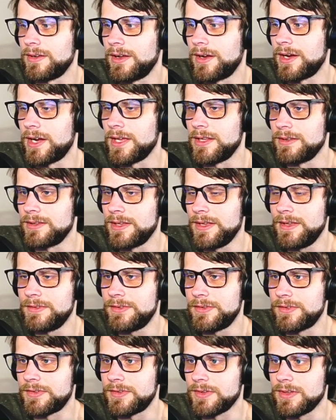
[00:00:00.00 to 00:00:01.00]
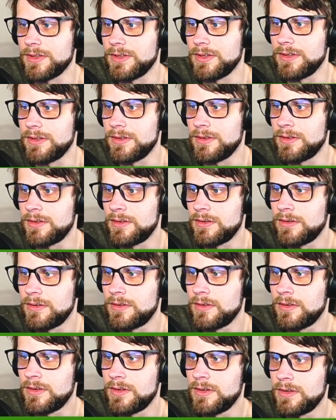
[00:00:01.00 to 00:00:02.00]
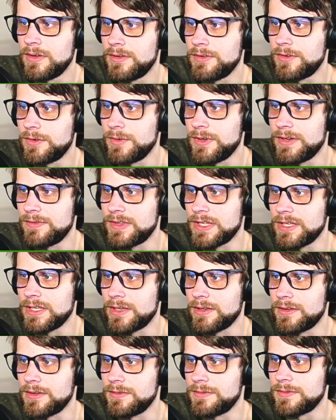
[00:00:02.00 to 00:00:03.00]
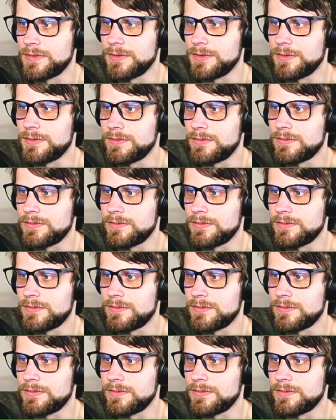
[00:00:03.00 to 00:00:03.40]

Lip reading: All right, let's see. Don't we have the yellow flute?